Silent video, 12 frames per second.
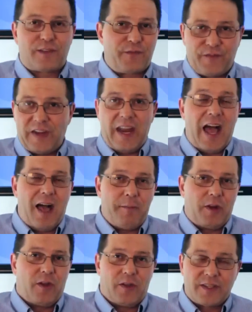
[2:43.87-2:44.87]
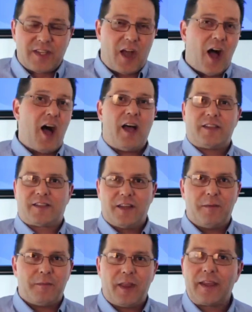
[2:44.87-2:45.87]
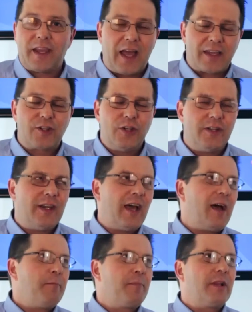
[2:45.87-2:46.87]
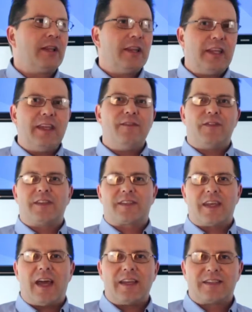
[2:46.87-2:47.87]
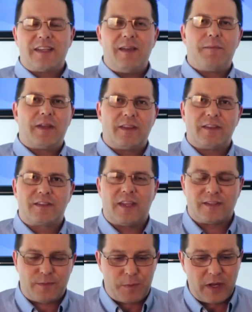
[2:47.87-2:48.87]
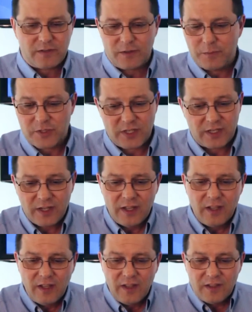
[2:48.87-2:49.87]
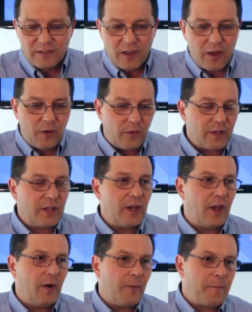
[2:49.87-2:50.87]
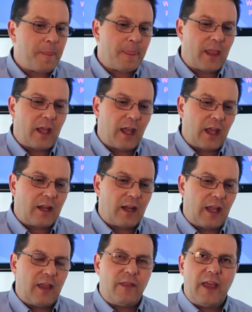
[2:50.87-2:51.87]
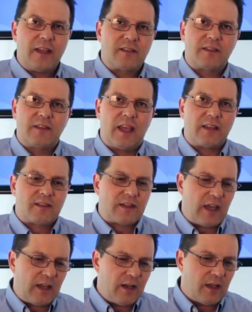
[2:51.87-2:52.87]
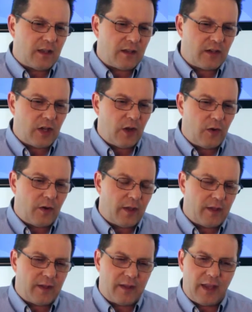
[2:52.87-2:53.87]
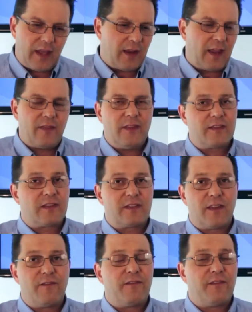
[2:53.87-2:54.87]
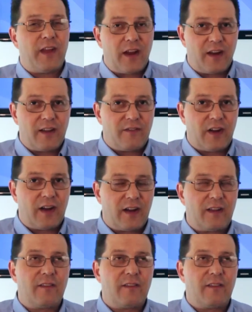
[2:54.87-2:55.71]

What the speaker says: phenomenal. It's awesome. Like, I could not believe this guy sent me this espresso machine. So, you know, and that's kind of, you know, and this is a very